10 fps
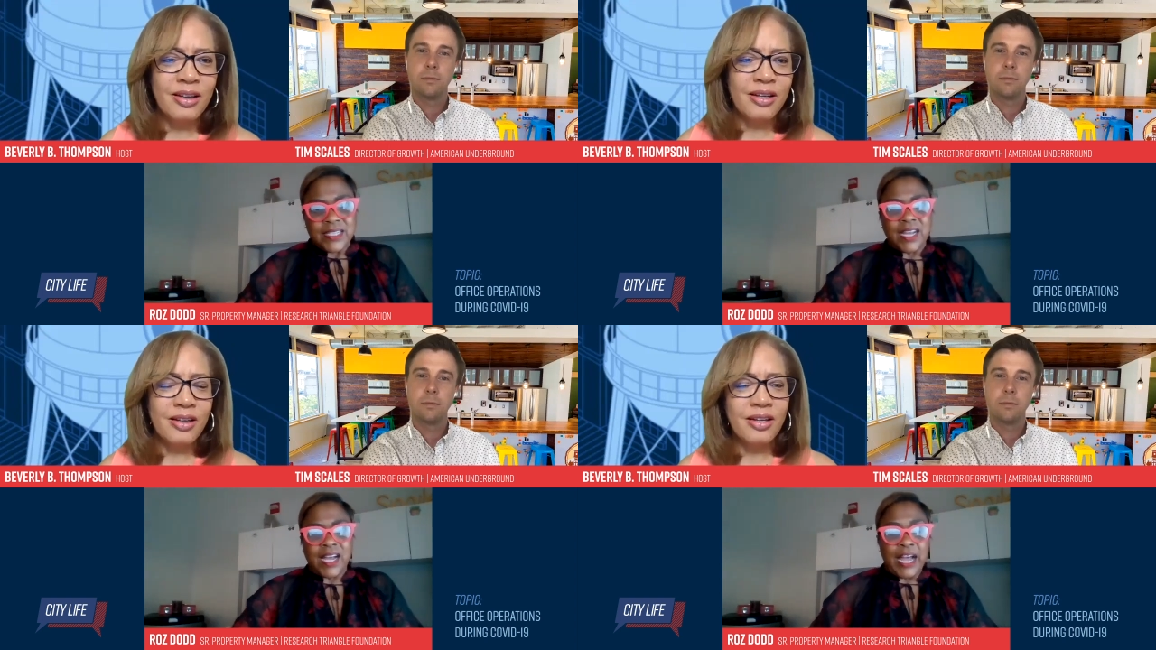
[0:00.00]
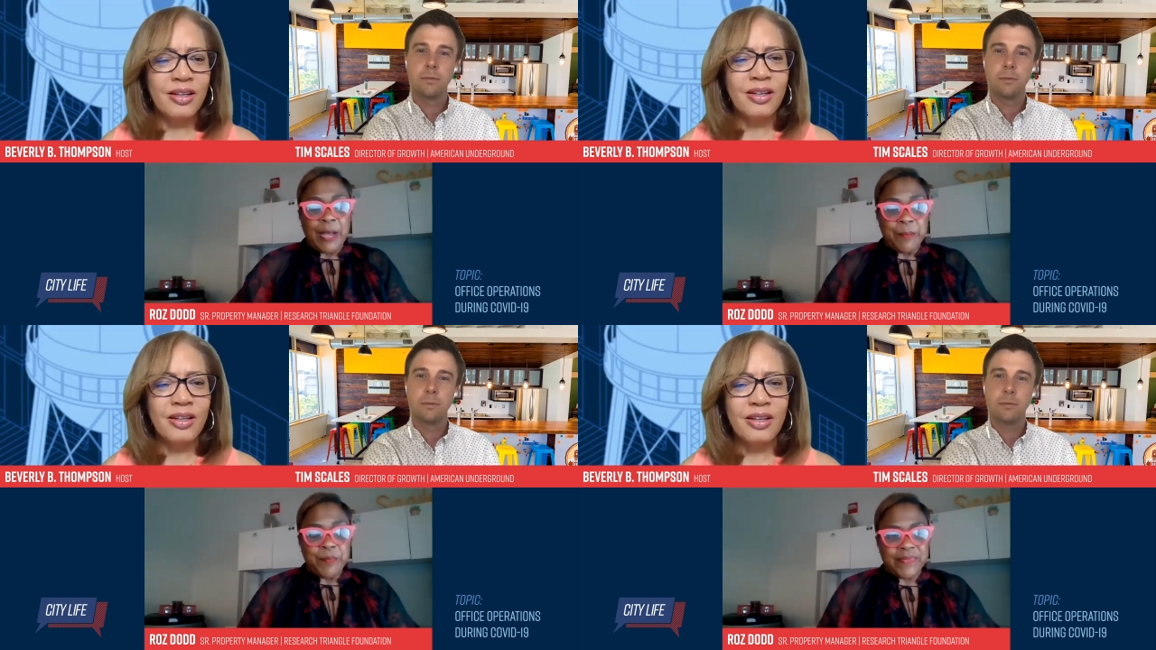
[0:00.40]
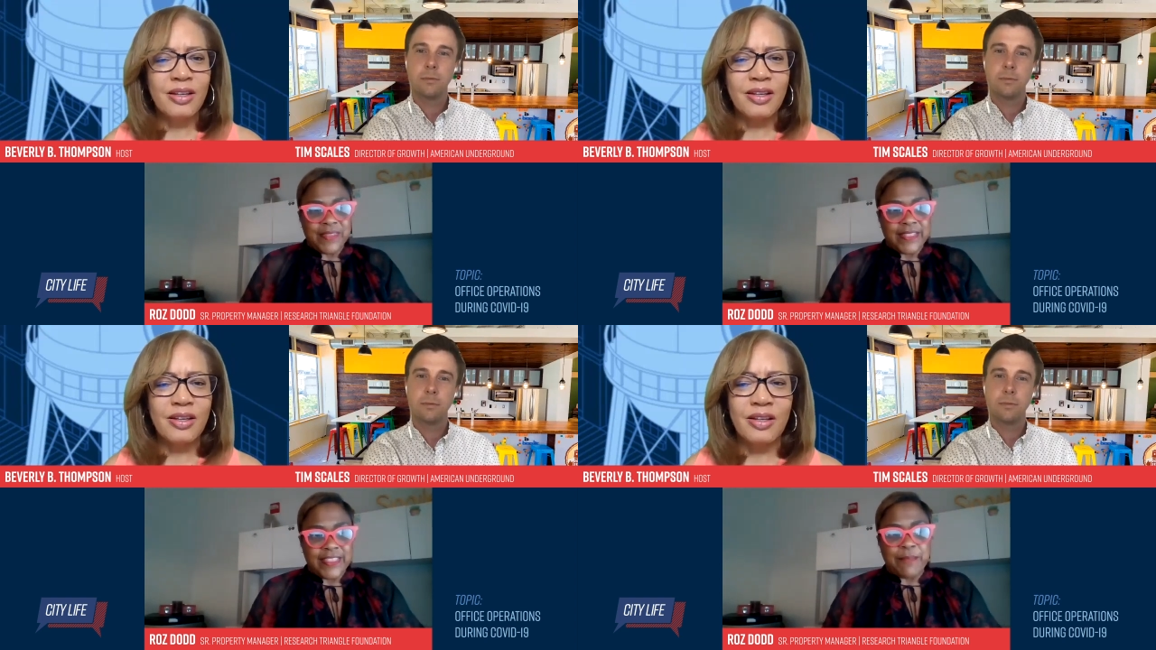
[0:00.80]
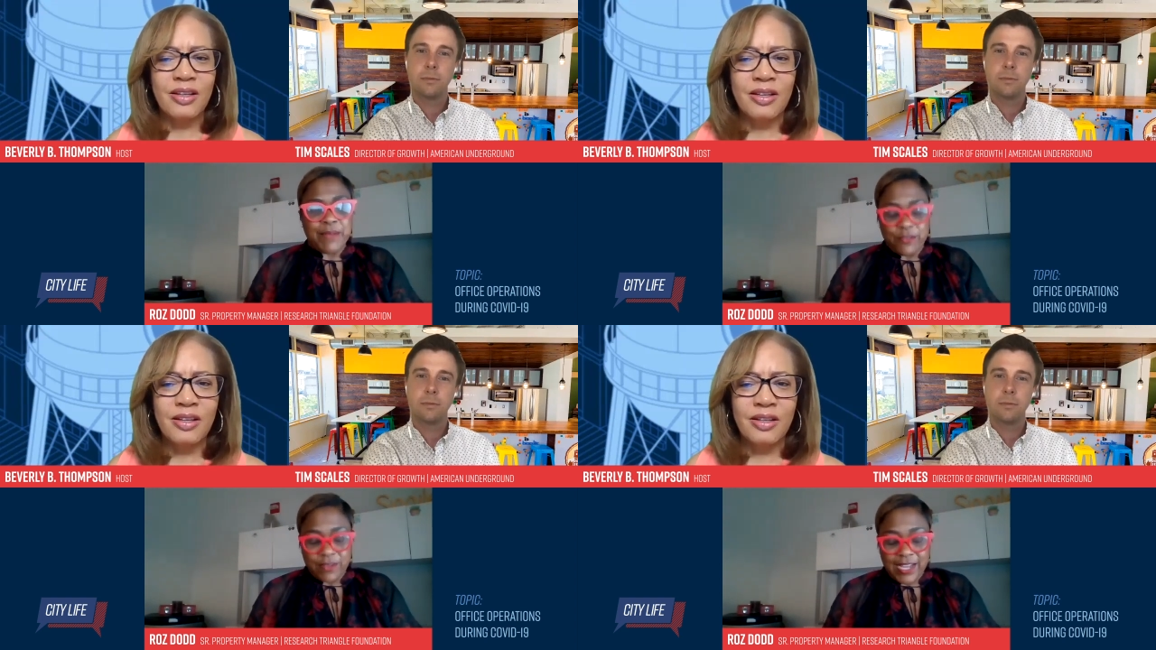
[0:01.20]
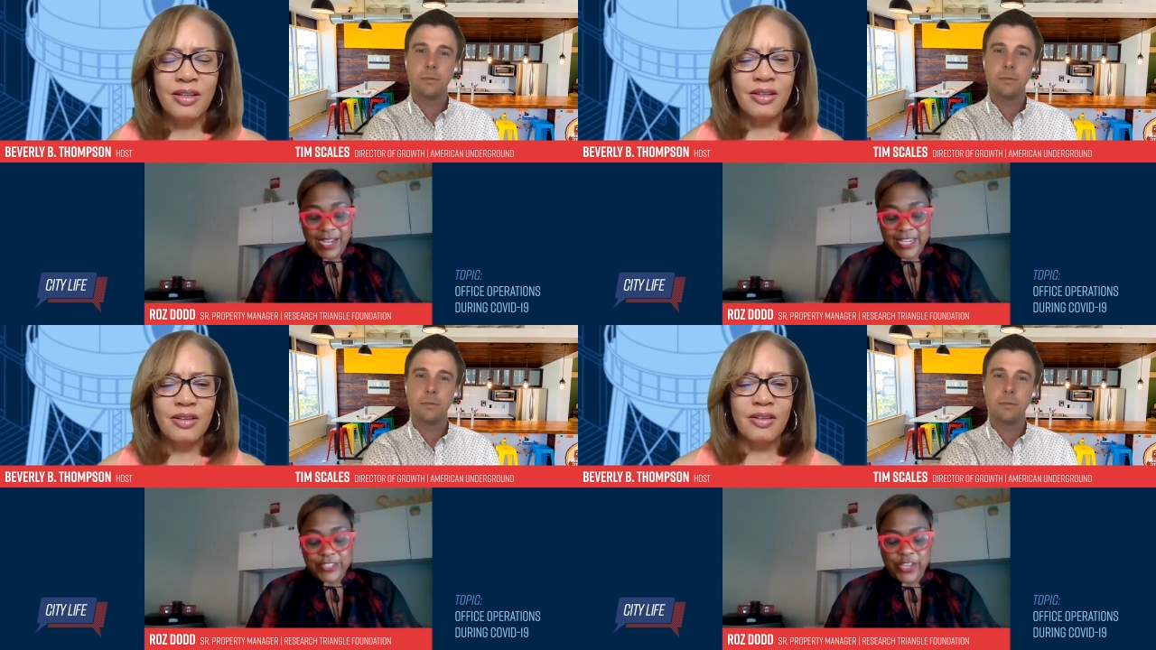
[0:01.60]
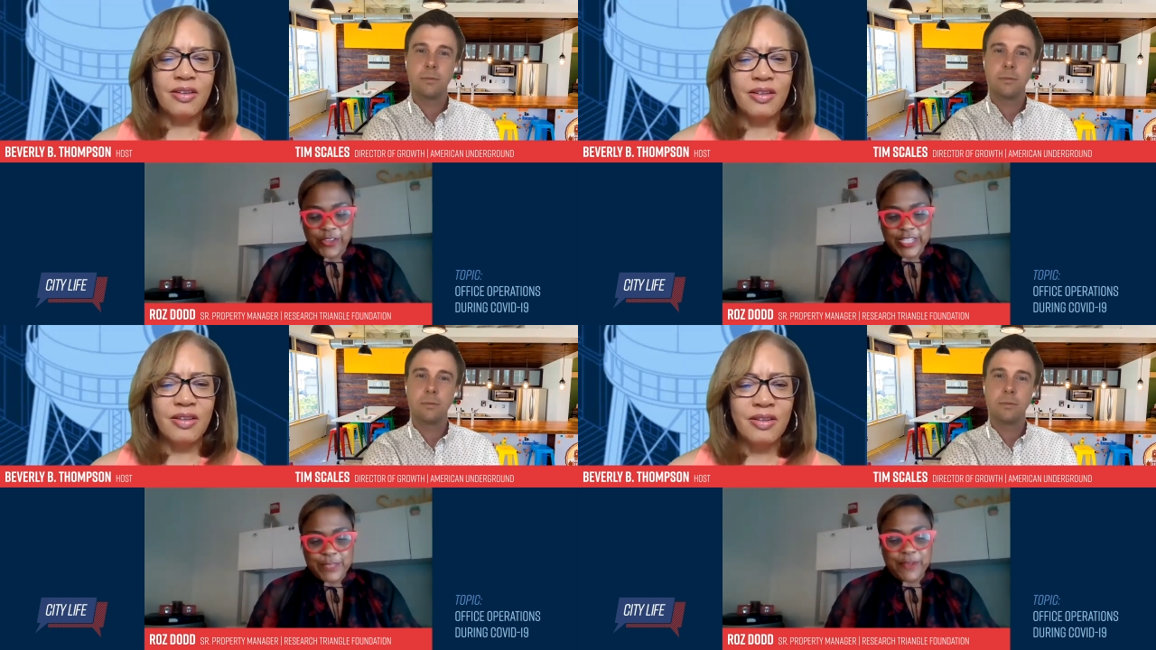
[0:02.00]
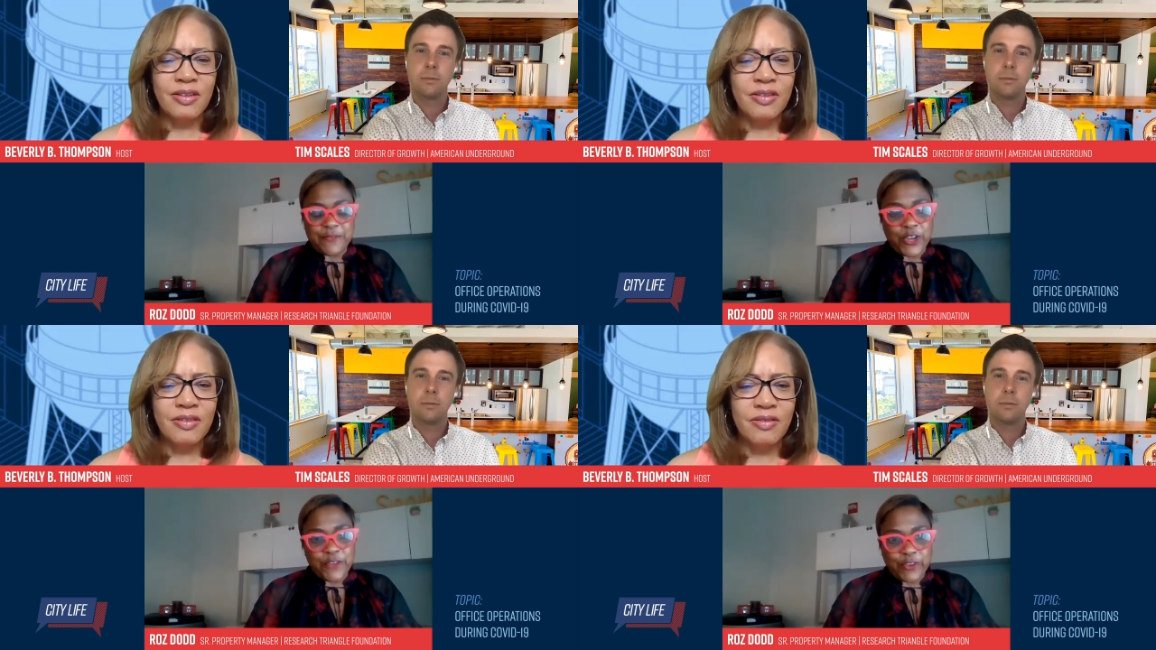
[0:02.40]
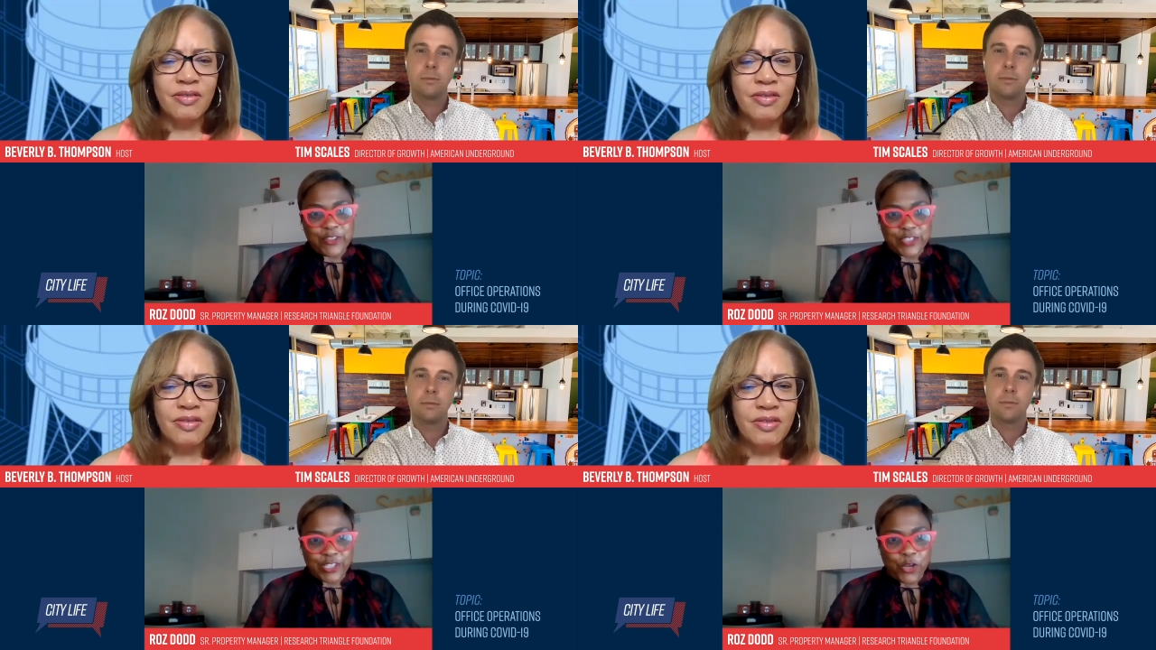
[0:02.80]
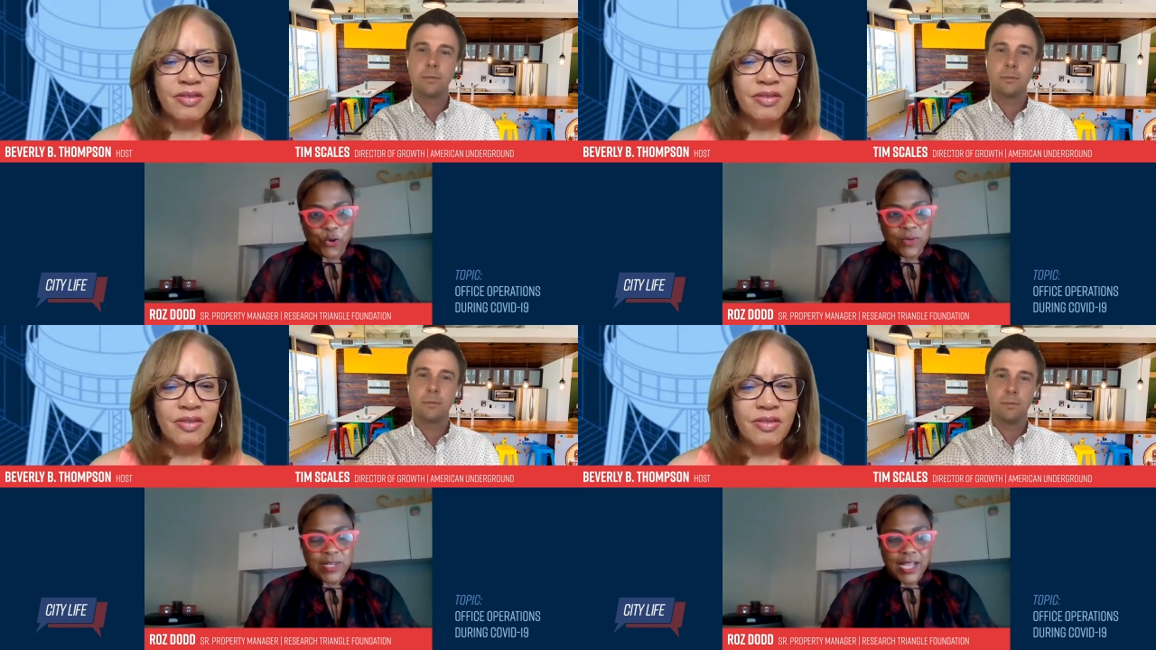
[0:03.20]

Speaker 1: Um, they've been, I gotta tell you, it's been very, very slow.